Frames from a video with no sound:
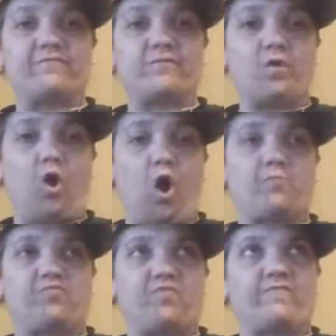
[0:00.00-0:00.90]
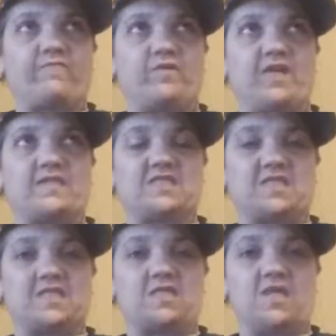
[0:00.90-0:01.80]
art print for like sixty
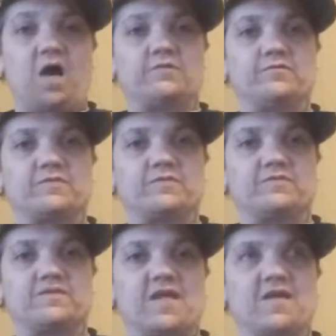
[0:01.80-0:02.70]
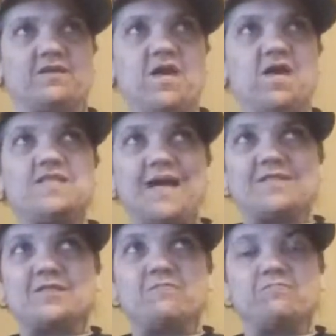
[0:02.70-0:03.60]
dollars, and I was like, that's
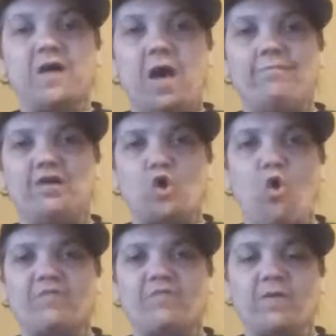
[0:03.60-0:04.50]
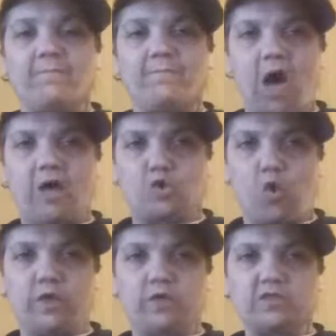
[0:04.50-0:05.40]
literally how much the whole freaking box
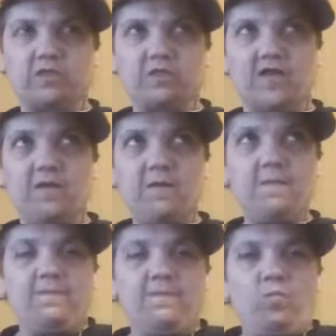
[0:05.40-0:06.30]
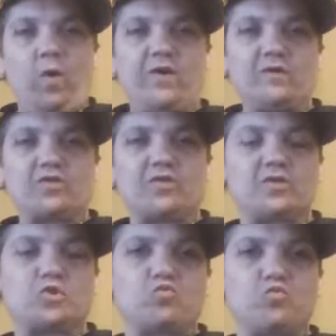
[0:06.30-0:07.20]
cost. Like, why are you gonna try to screw
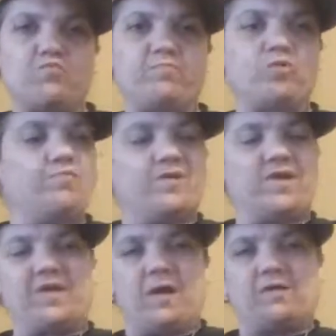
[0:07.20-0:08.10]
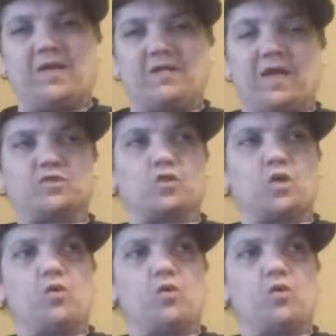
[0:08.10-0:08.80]
people over? Like, I don't like that. So